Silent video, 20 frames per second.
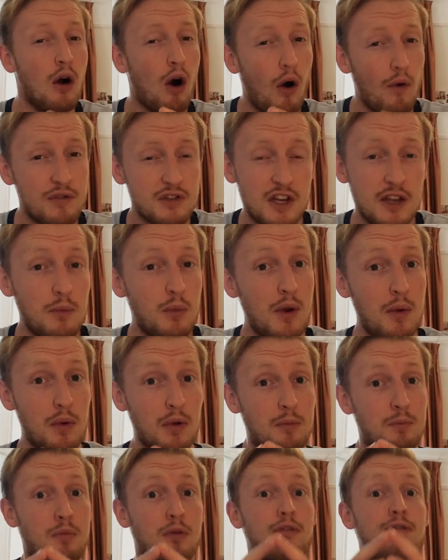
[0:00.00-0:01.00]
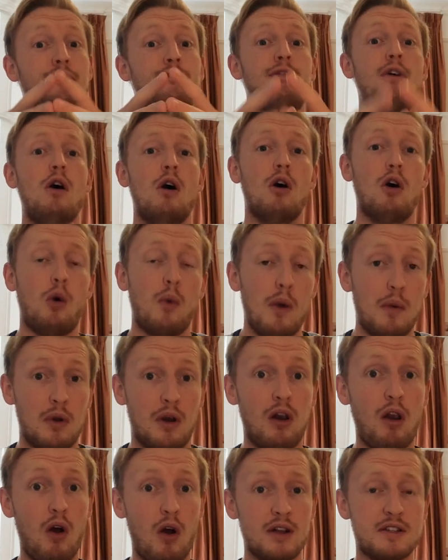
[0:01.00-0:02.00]
Obviously, we would prefer or we
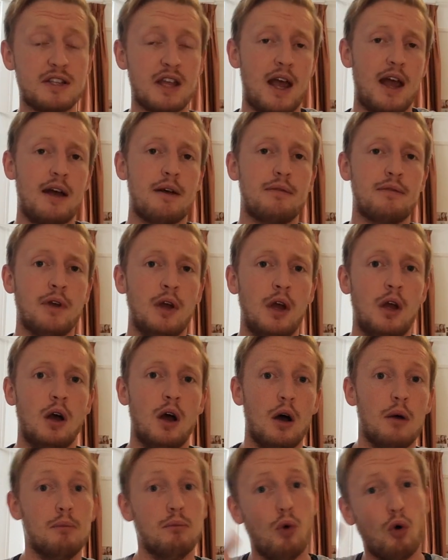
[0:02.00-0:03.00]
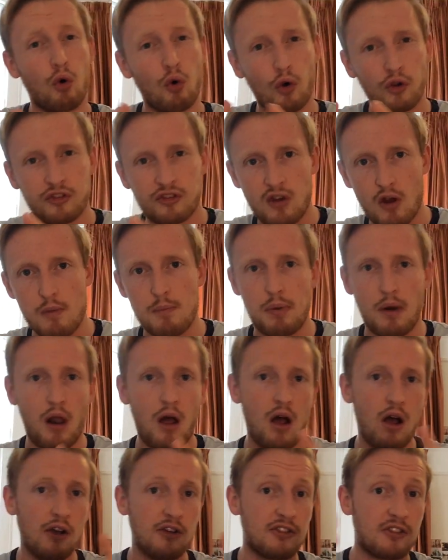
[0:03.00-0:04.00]
would like to have uh, more
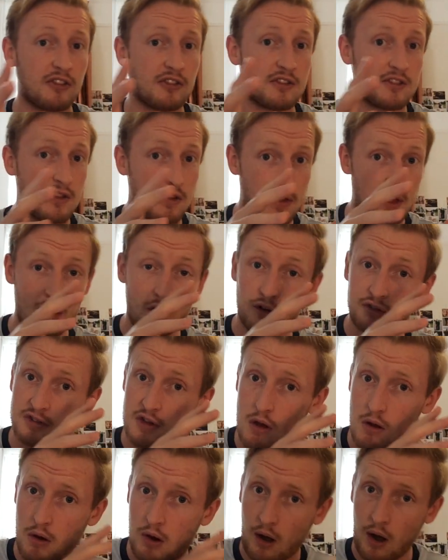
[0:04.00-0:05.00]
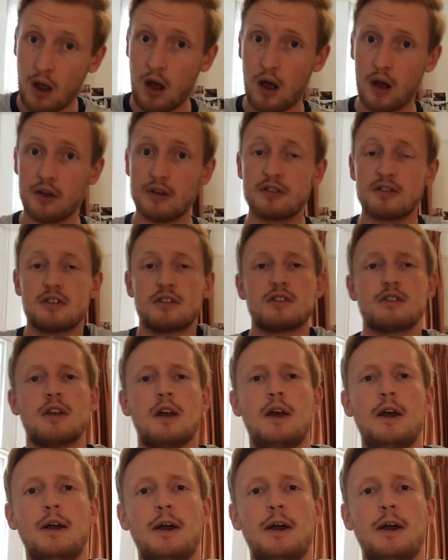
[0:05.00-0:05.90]
osteoblasts than osteoclasts,